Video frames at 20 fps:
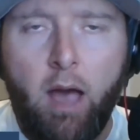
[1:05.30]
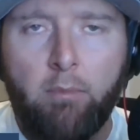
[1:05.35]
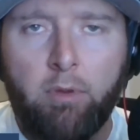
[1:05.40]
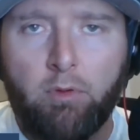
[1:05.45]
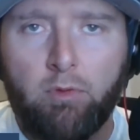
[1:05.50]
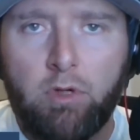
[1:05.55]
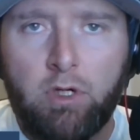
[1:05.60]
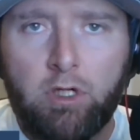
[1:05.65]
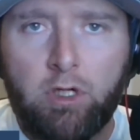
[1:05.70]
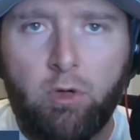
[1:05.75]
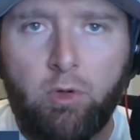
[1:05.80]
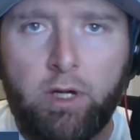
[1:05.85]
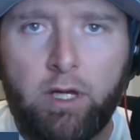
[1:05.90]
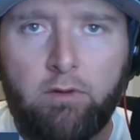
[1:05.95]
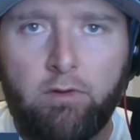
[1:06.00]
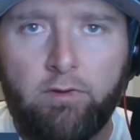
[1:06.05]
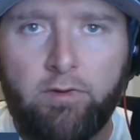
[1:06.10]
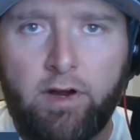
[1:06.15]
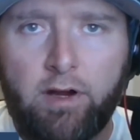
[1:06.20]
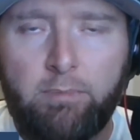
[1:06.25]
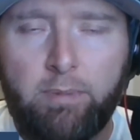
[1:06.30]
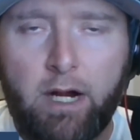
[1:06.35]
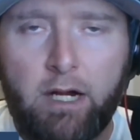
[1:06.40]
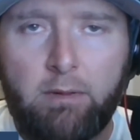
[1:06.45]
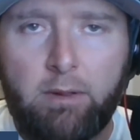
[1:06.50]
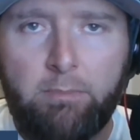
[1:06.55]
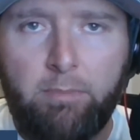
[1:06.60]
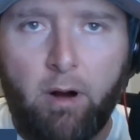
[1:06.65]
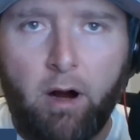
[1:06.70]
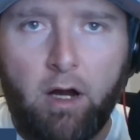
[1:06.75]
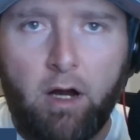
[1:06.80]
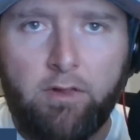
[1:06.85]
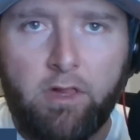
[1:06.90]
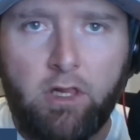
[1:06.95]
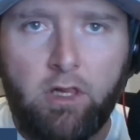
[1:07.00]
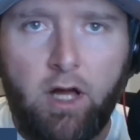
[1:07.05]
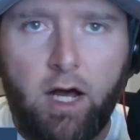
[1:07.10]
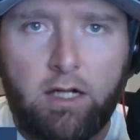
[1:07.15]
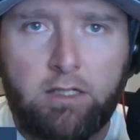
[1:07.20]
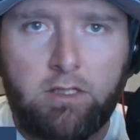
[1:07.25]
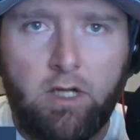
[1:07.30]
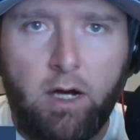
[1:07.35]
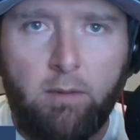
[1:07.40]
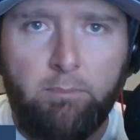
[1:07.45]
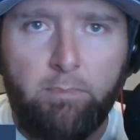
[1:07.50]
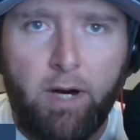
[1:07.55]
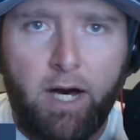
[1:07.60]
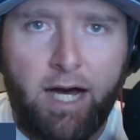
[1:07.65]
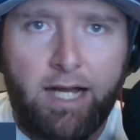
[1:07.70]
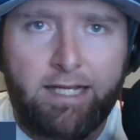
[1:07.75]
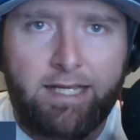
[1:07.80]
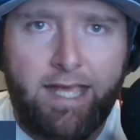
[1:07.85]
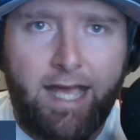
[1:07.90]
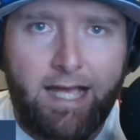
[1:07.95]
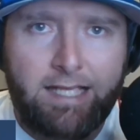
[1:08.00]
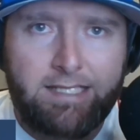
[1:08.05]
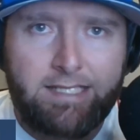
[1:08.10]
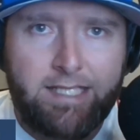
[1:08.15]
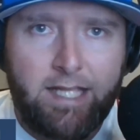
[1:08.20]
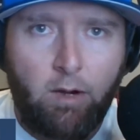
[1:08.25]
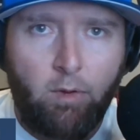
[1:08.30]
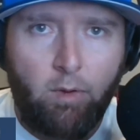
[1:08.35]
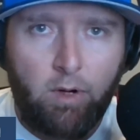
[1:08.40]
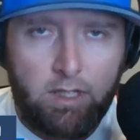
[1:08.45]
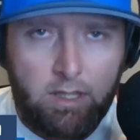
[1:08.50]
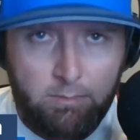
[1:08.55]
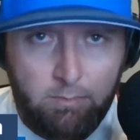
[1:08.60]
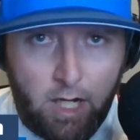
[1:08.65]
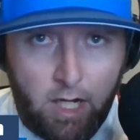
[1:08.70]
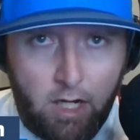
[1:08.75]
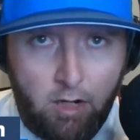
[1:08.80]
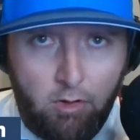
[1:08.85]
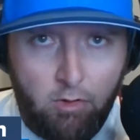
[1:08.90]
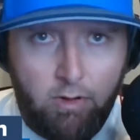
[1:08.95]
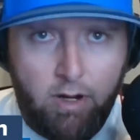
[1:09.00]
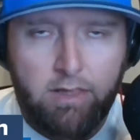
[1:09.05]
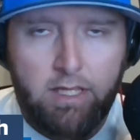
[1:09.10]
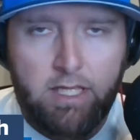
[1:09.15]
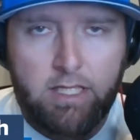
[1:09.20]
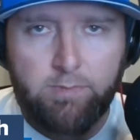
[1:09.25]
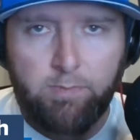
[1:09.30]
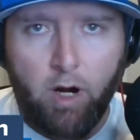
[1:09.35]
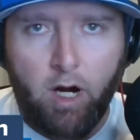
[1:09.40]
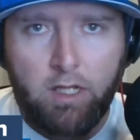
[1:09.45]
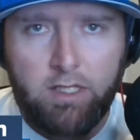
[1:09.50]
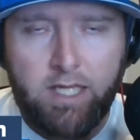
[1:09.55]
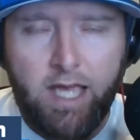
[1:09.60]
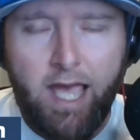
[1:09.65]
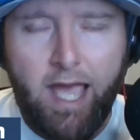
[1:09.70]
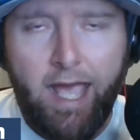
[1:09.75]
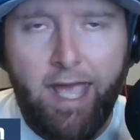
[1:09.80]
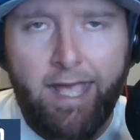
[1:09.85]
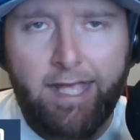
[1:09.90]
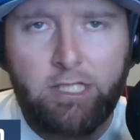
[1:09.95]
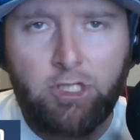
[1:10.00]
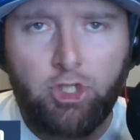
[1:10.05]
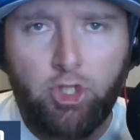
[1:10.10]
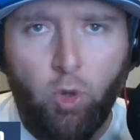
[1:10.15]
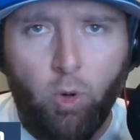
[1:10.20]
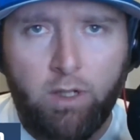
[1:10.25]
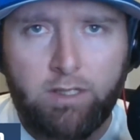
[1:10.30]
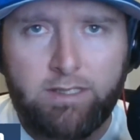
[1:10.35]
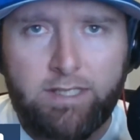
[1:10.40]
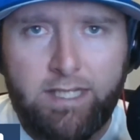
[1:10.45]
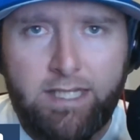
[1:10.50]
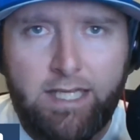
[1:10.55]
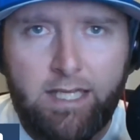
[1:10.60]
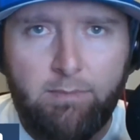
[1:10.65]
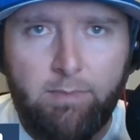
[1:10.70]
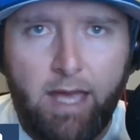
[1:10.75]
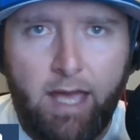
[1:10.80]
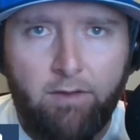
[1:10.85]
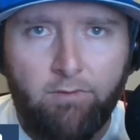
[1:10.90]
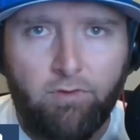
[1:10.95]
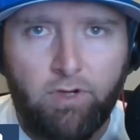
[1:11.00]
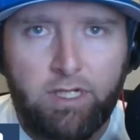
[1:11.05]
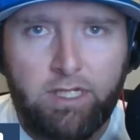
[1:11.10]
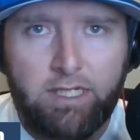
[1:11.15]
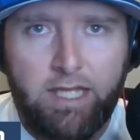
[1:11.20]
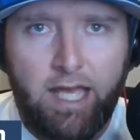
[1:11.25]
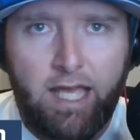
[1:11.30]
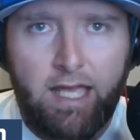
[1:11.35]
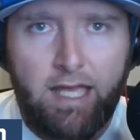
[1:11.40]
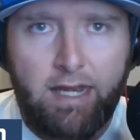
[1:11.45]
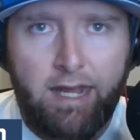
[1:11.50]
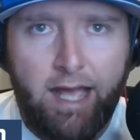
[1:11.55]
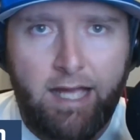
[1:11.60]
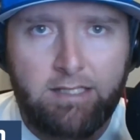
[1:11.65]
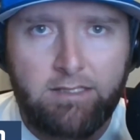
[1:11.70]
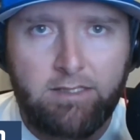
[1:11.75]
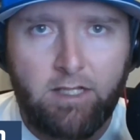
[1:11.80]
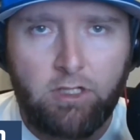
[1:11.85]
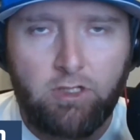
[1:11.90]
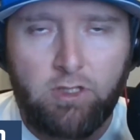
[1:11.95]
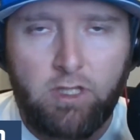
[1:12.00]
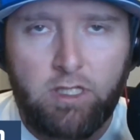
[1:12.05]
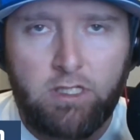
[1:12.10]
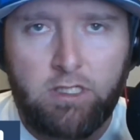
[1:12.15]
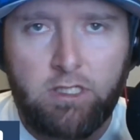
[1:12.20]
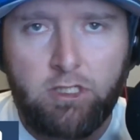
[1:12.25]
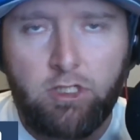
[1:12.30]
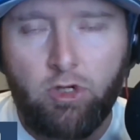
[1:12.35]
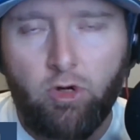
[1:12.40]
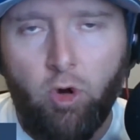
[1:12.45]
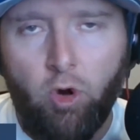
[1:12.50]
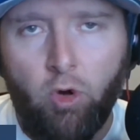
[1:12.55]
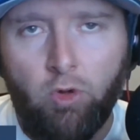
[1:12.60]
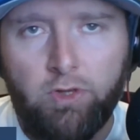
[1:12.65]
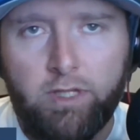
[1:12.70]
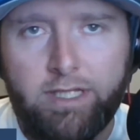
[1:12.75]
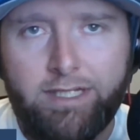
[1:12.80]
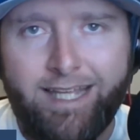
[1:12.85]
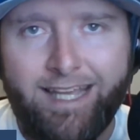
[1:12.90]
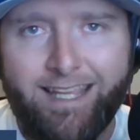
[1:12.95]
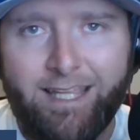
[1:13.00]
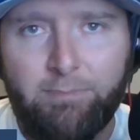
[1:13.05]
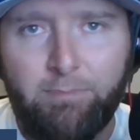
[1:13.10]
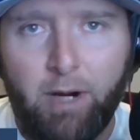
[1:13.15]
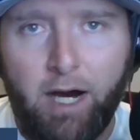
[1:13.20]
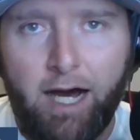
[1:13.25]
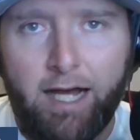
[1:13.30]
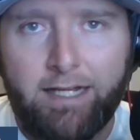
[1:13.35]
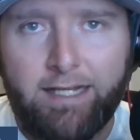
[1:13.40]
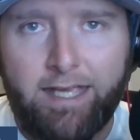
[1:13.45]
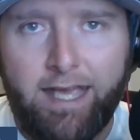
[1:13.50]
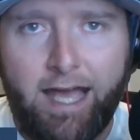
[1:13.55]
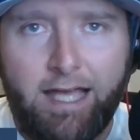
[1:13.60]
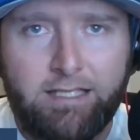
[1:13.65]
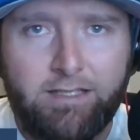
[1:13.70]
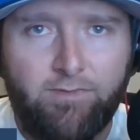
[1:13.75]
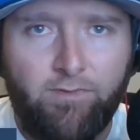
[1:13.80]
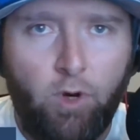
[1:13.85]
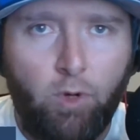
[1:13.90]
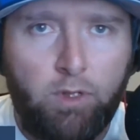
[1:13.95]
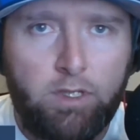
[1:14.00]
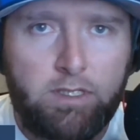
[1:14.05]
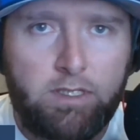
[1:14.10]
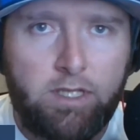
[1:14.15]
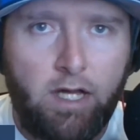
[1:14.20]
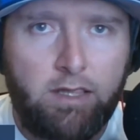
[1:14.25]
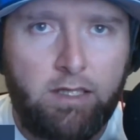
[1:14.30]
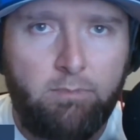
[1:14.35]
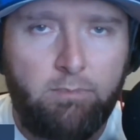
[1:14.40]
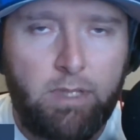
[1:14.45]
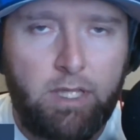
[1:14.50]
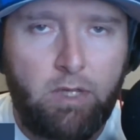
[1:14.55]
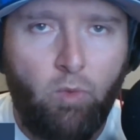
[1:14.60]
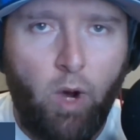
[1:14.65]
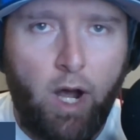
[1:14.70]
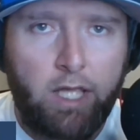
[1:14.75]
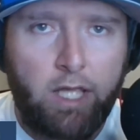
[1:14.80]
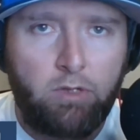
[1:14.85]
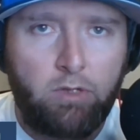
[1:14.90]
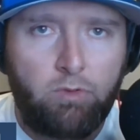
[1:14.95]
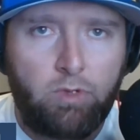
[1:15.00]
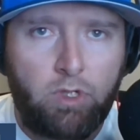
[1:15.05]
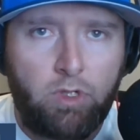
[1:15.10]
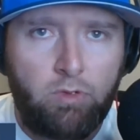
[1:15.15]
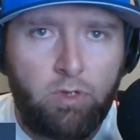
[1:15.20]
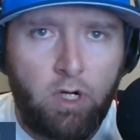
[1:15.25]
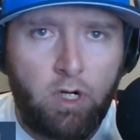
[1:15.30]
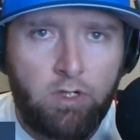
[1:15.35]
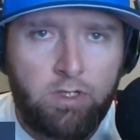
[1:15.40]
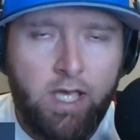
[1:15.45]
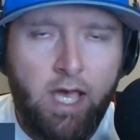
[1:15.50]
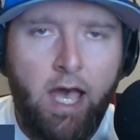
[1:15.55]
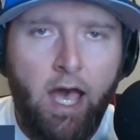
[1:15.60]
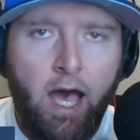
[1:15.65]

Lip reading: but real quick, we're very proud to be part of the Locked On Podcast Network. The motto around these parts is your team every day, and as such, this is your only daily podcast focused on the BYU Cougars.